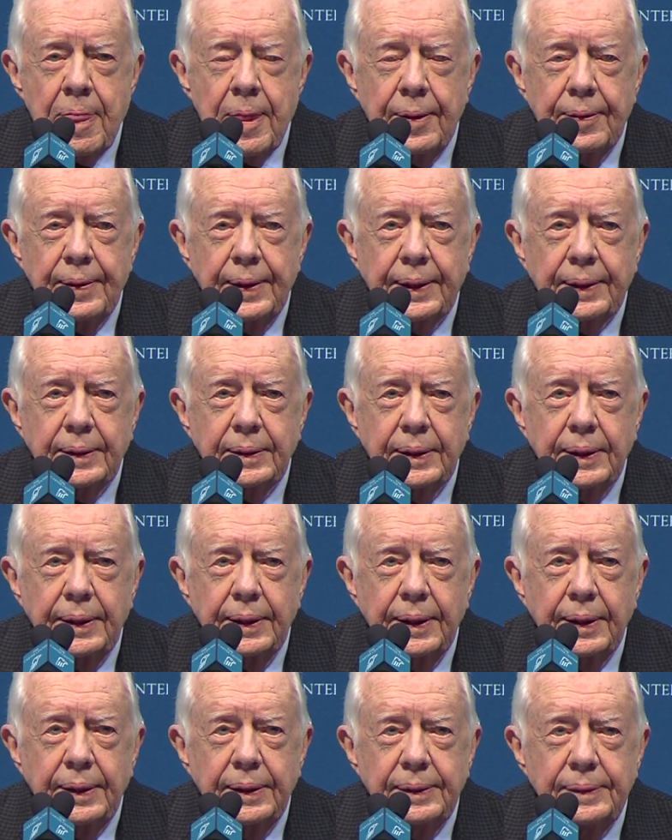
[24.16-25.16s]
The, the
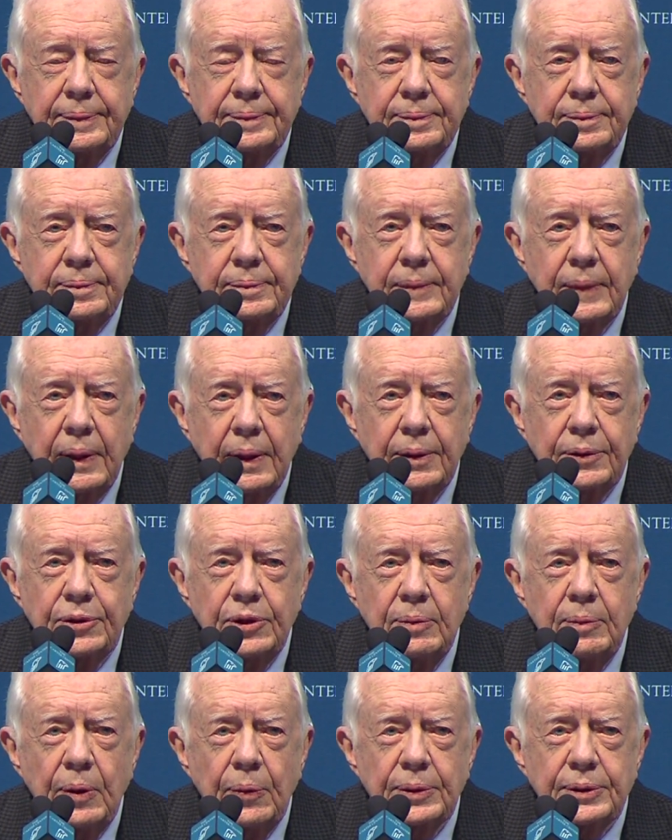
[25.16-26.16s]
uh,
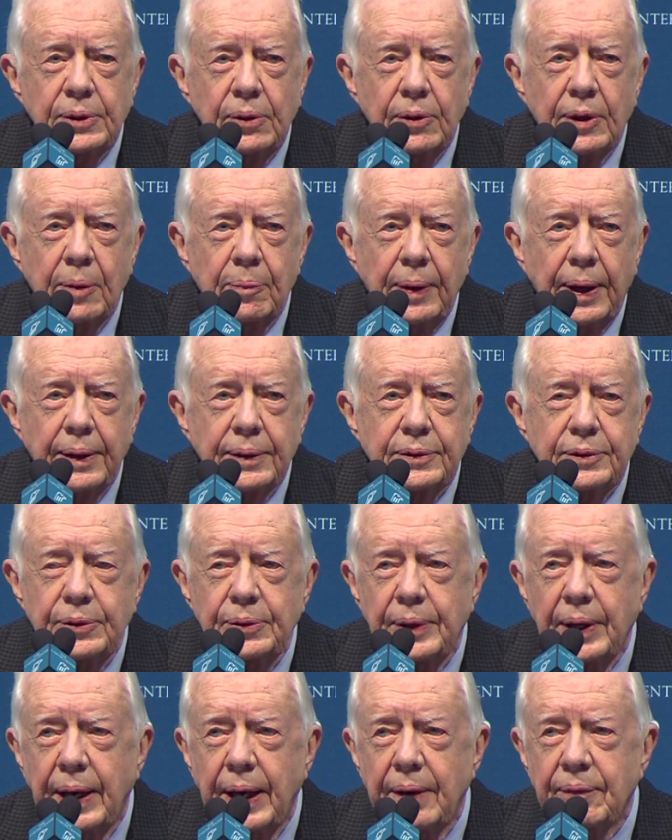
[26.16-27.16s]
tumor was only about two
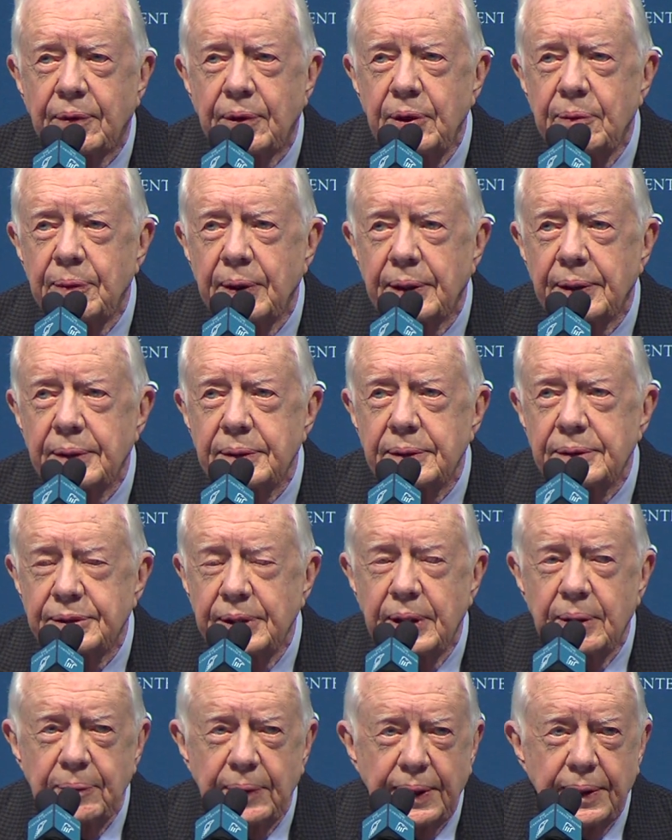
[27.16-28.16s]
and a half cubic
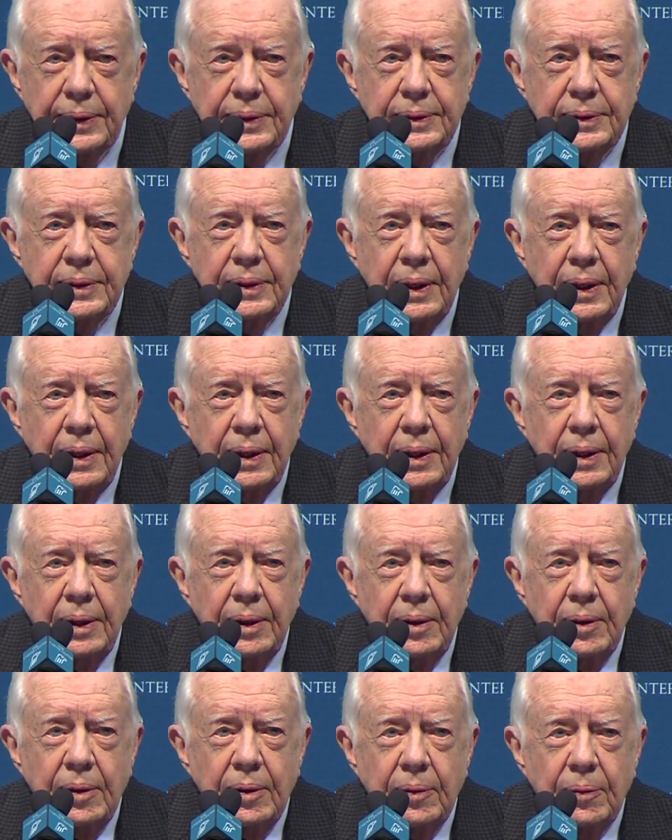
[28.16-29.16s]
centimeters,
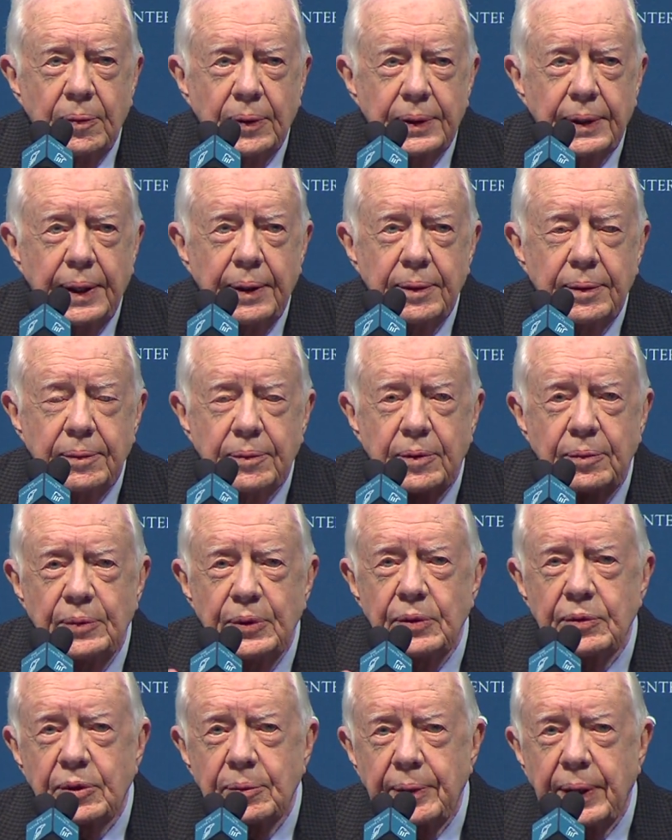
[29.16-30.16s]
but they
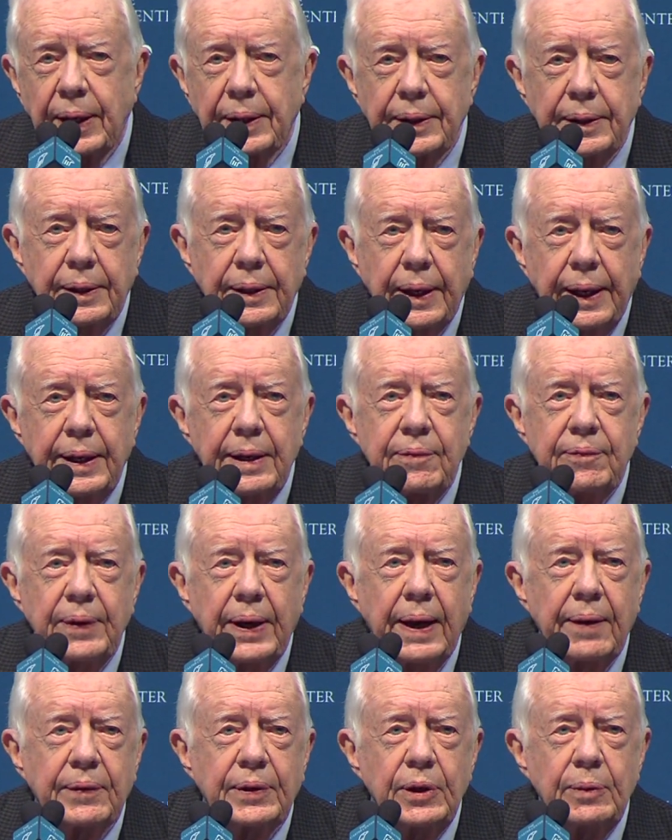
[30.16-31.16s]
removed about
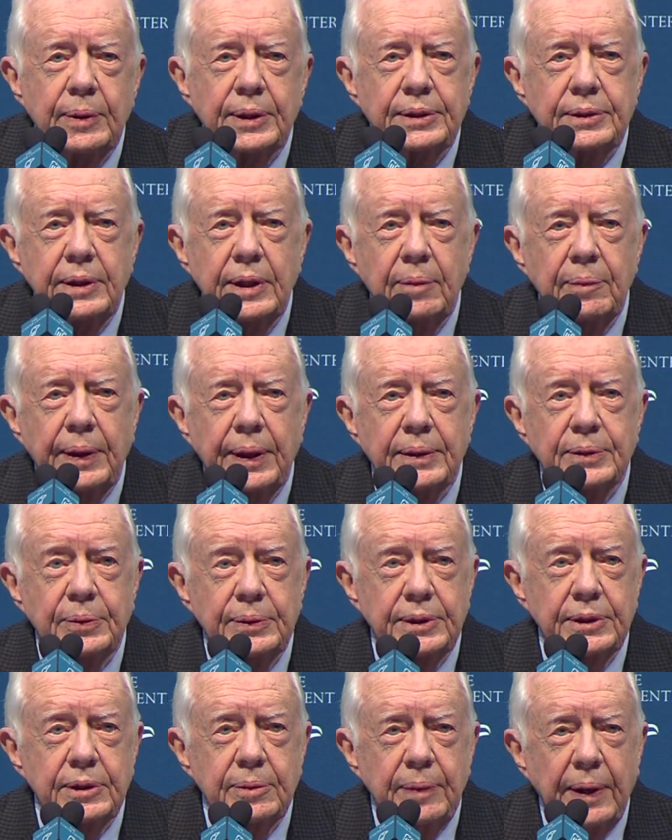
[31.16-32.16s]
eighty-five cubic centimeters,
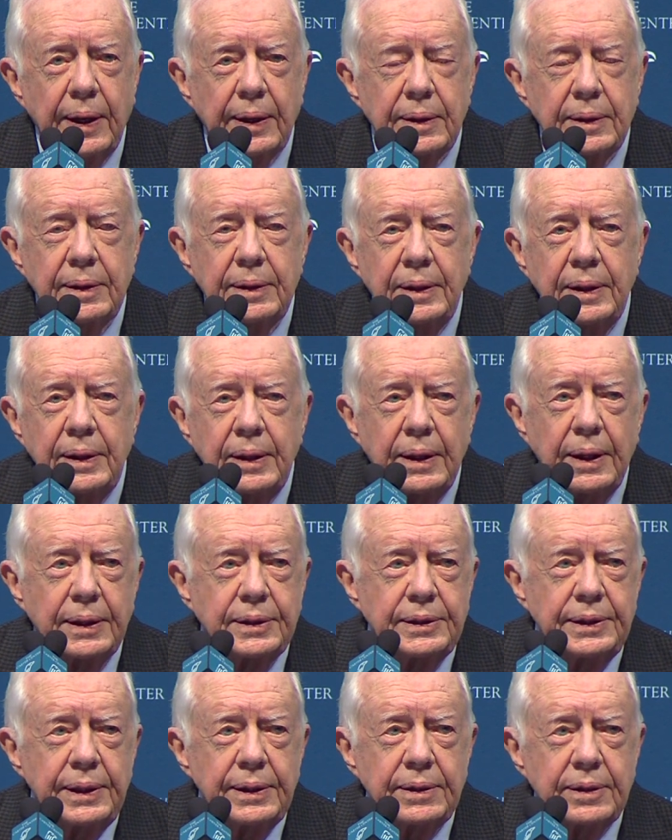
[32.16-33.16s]
which is about a
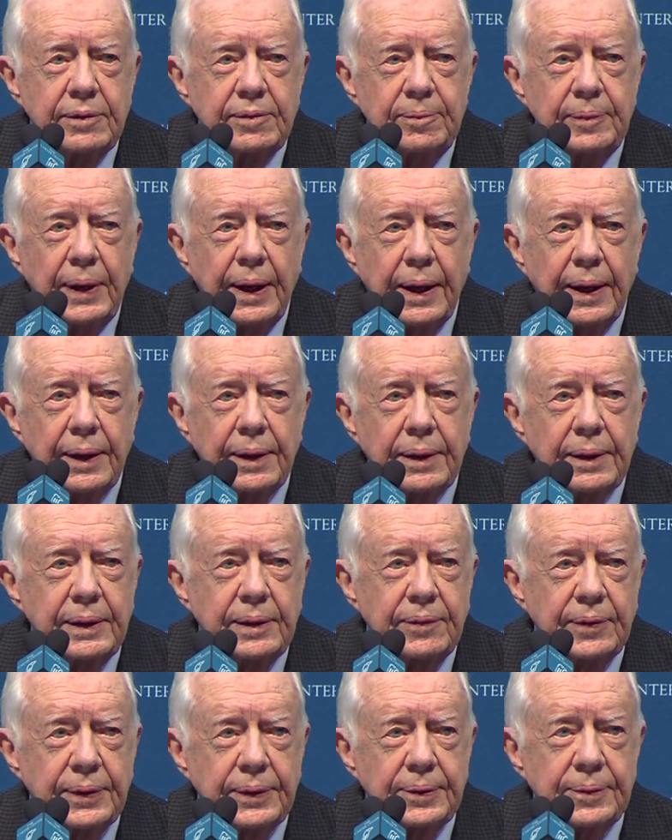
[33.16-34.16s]
tenth of my
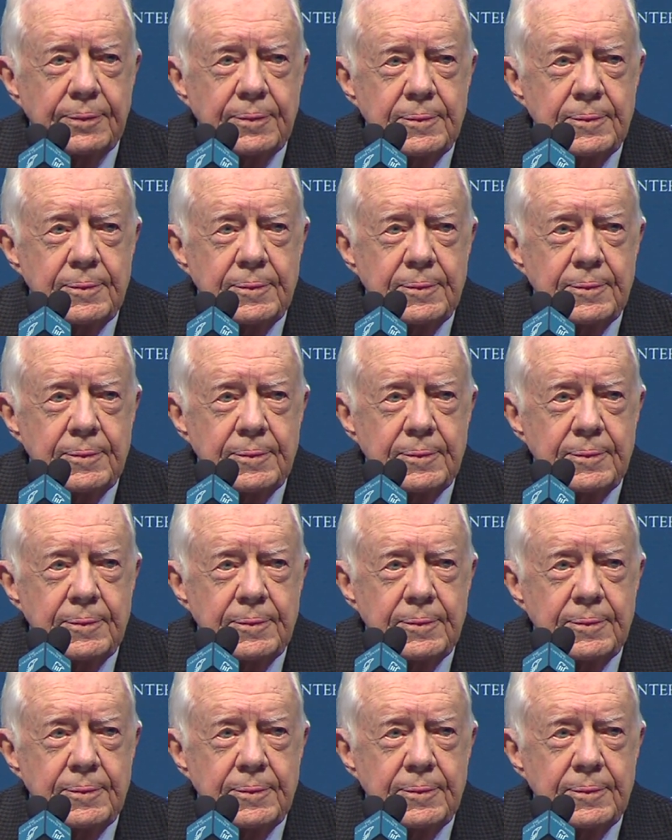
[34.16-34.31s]
liver.